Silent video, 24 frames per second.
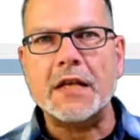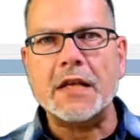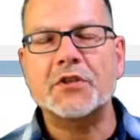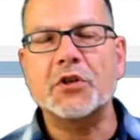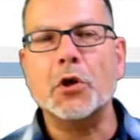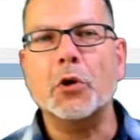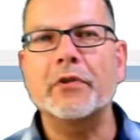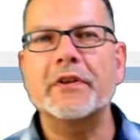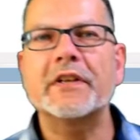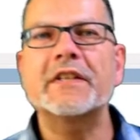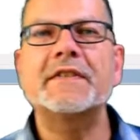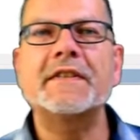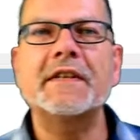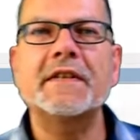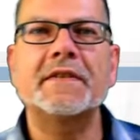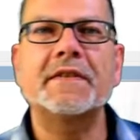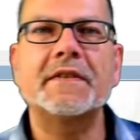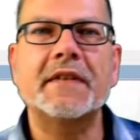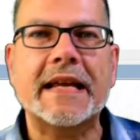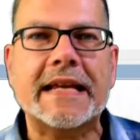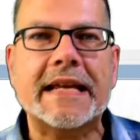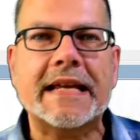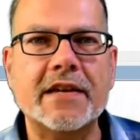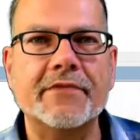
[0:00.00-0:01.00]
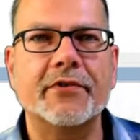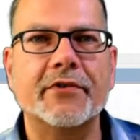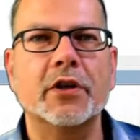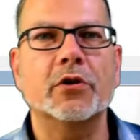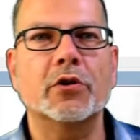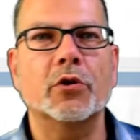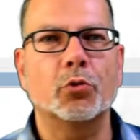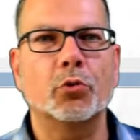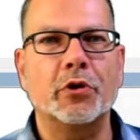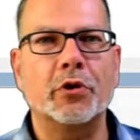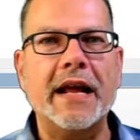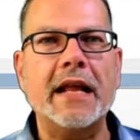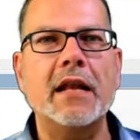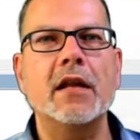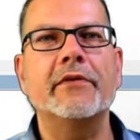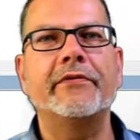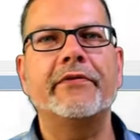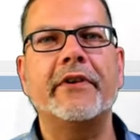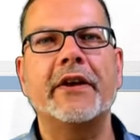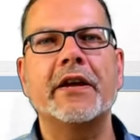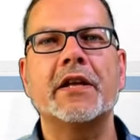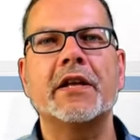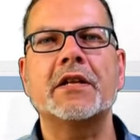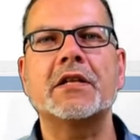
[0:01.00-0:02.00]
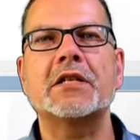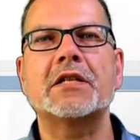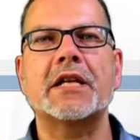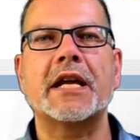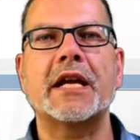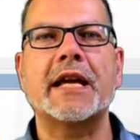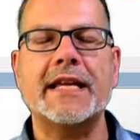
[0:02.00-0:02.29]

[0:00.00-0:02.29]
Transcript: So this is even relevant